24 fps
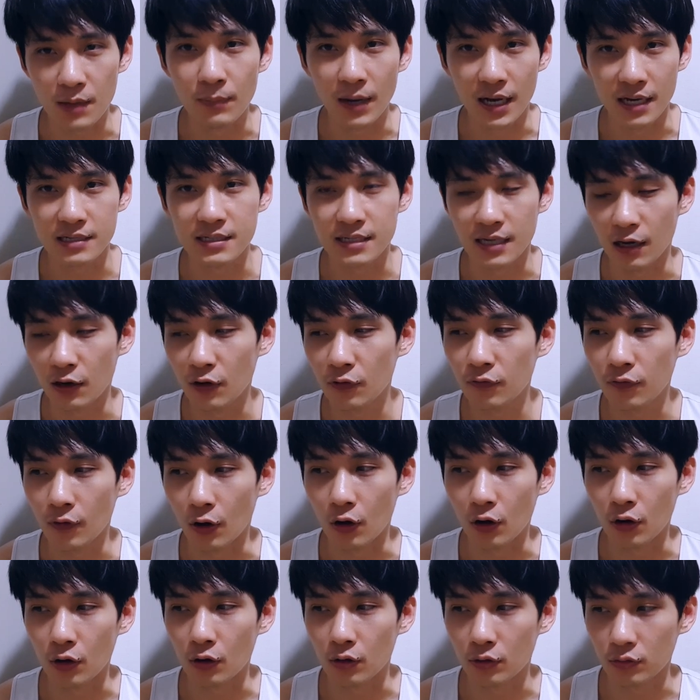myself
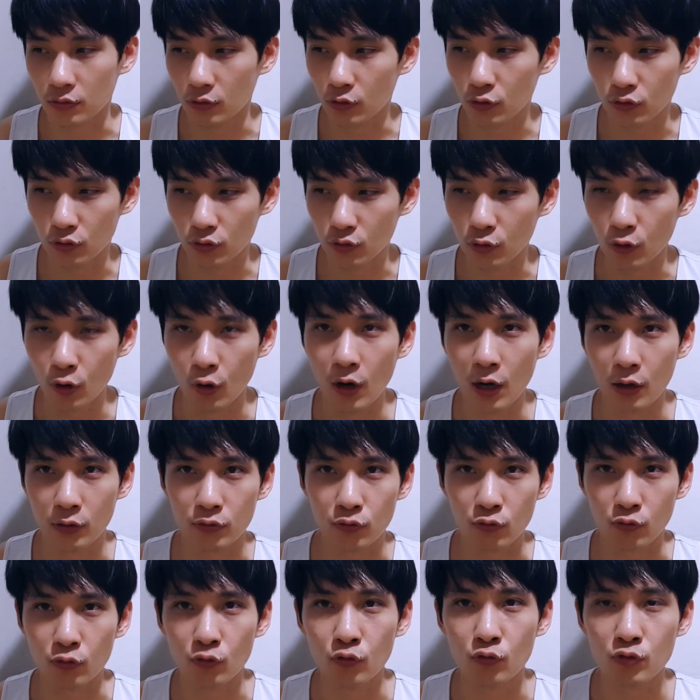or go out
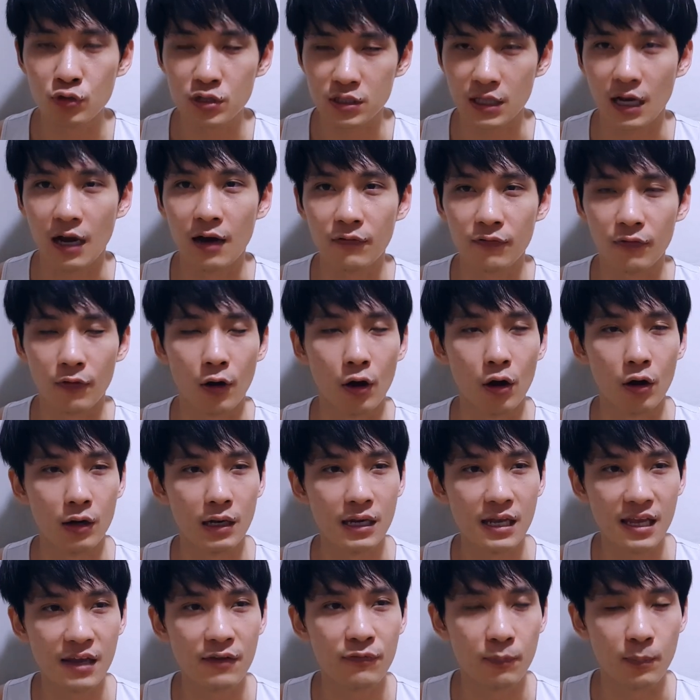to do stuff or
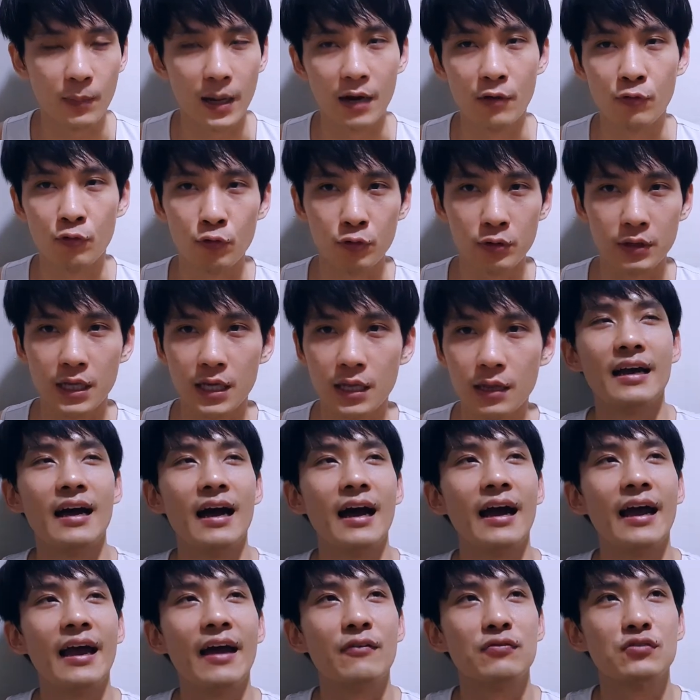leave my routine.
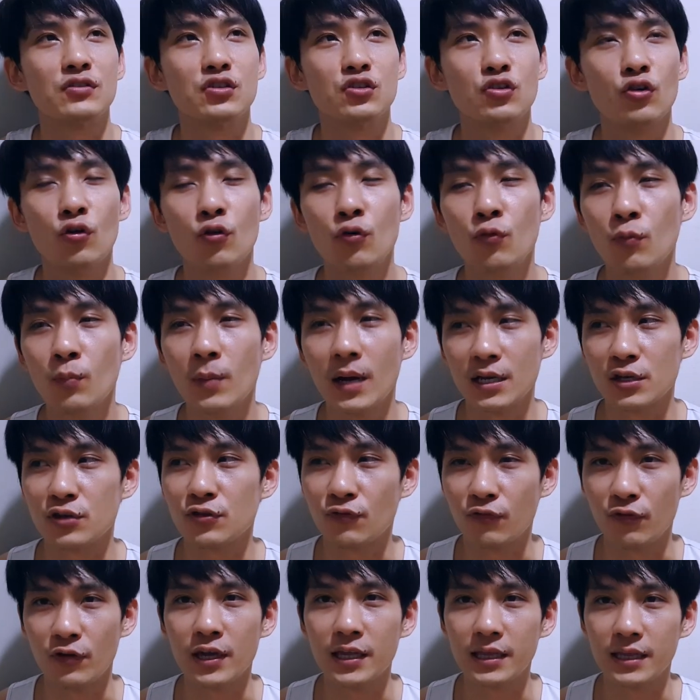I have so much
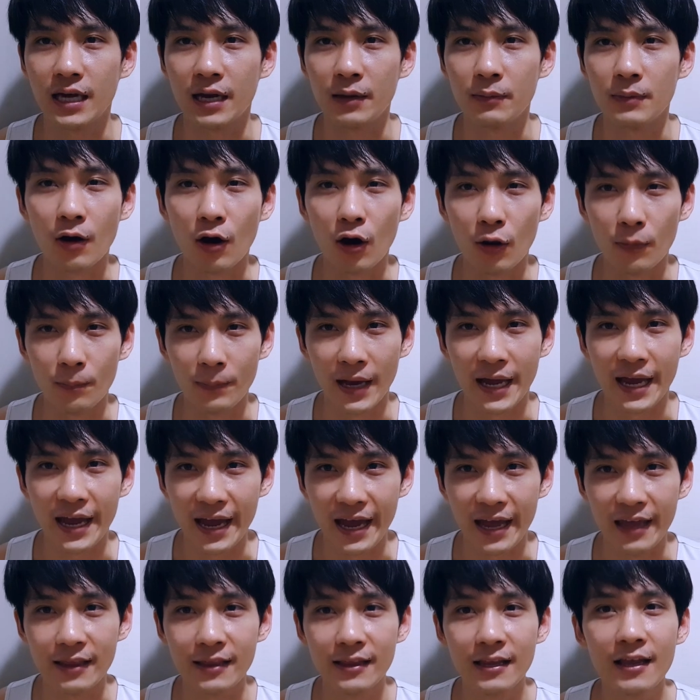free time on my
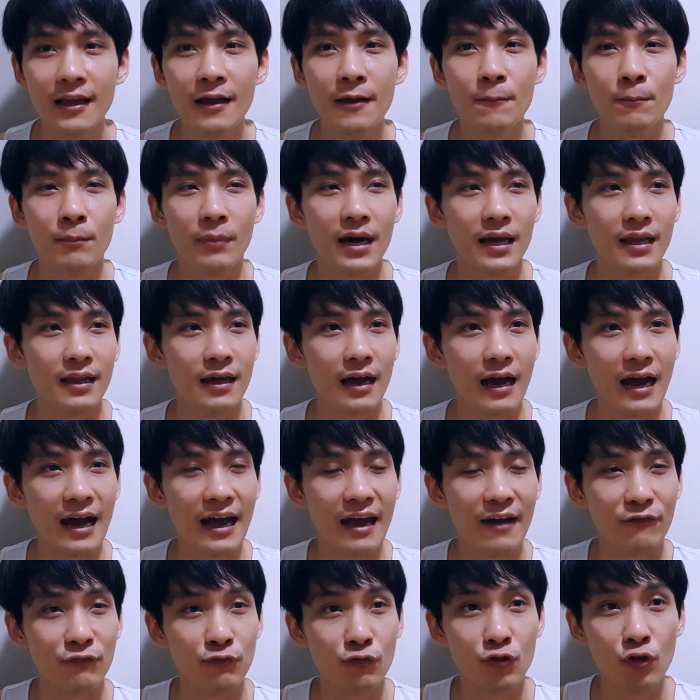hand, but I
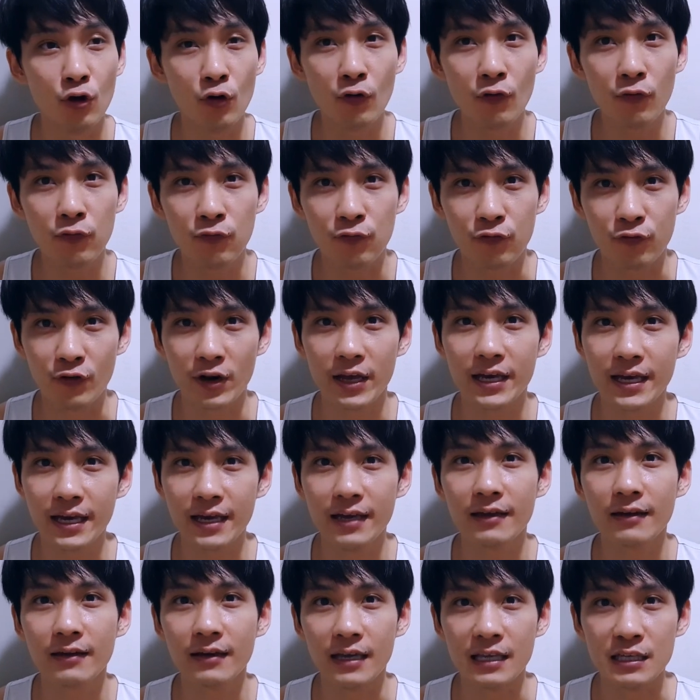have no
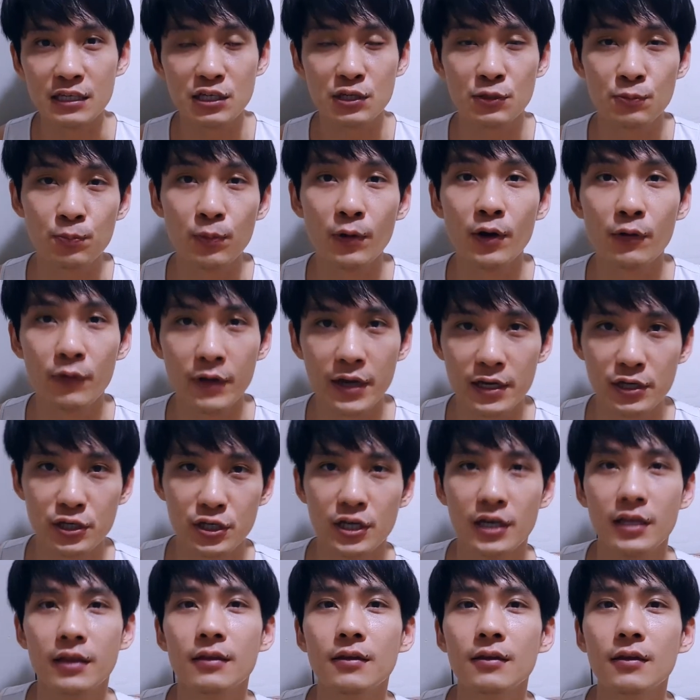freaking
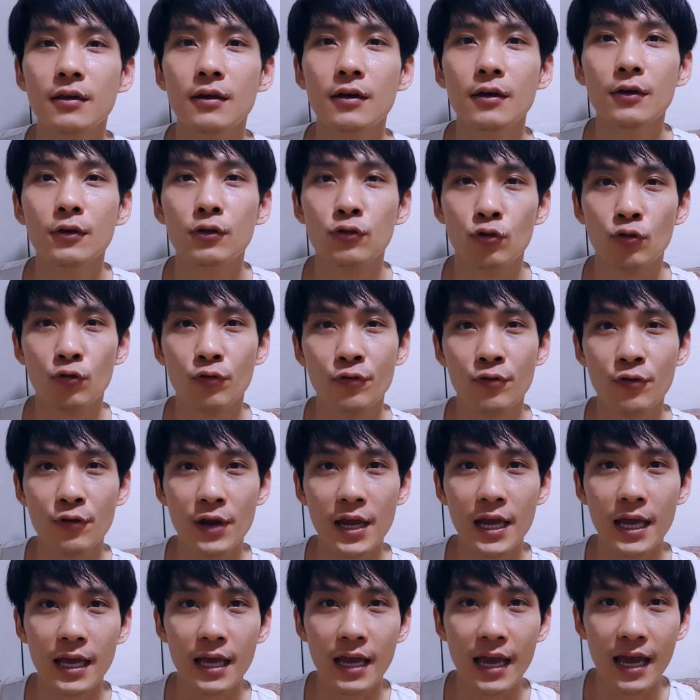inspiration to
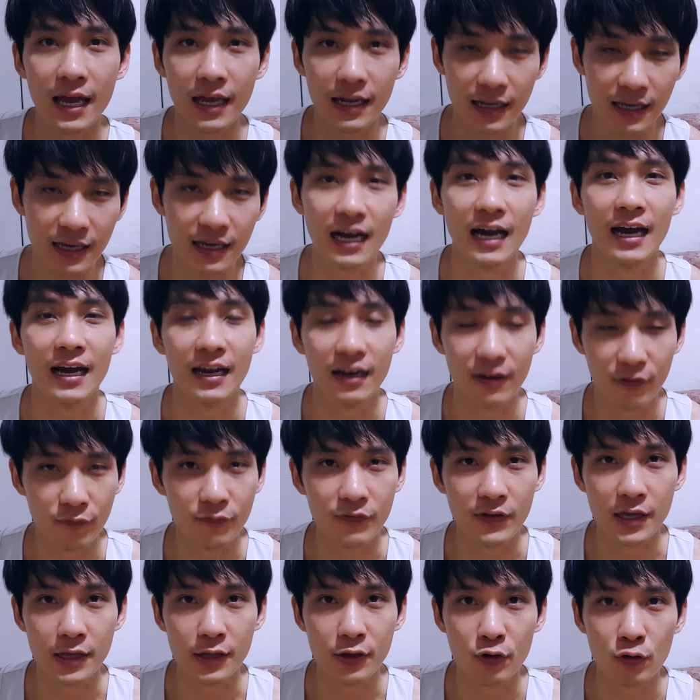create any kind of
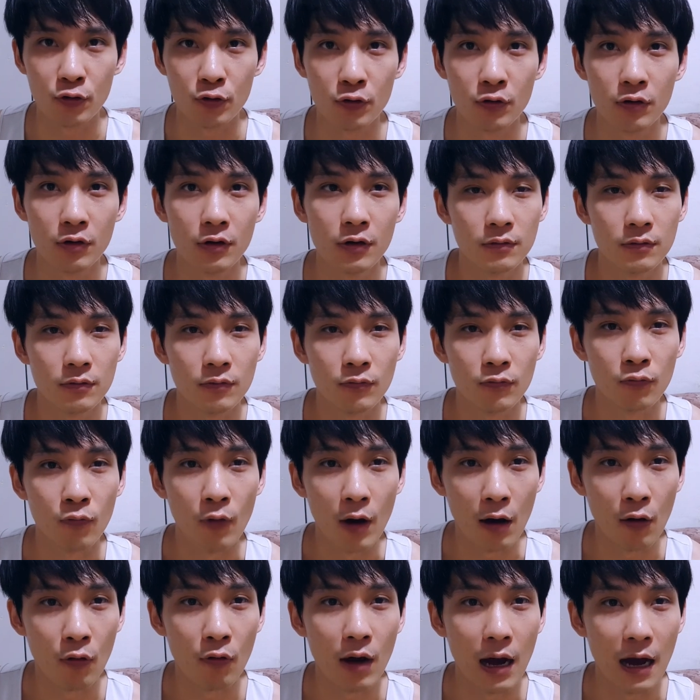video
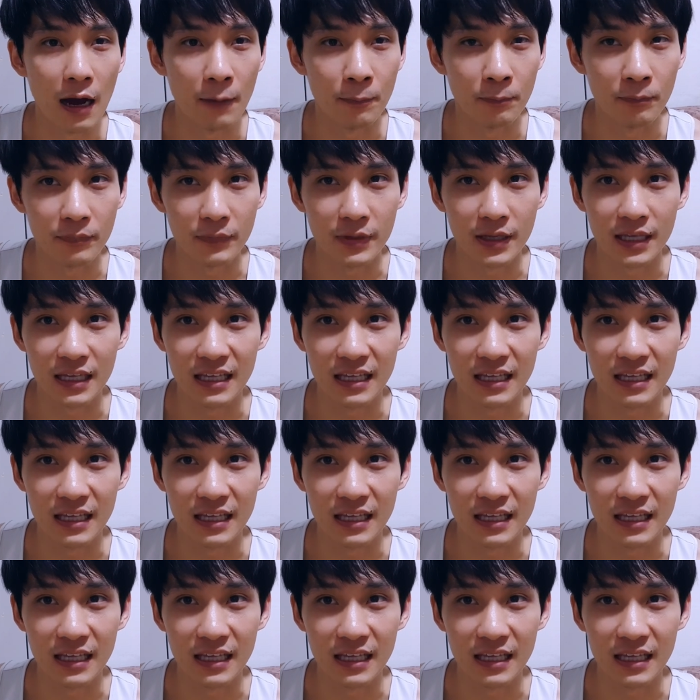while I'm